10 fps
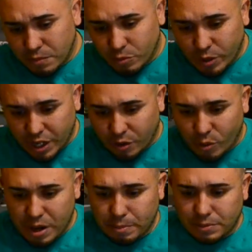Rick
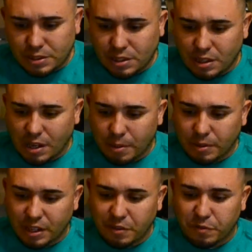Grimm's, I
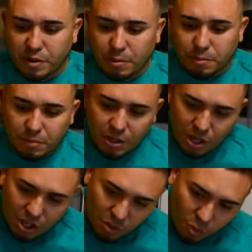believe, from
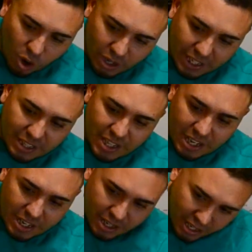The Walking
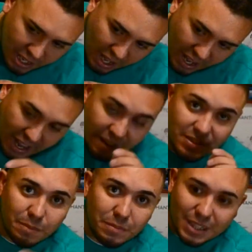Dead. I have
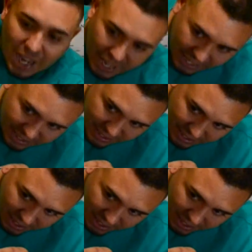some dice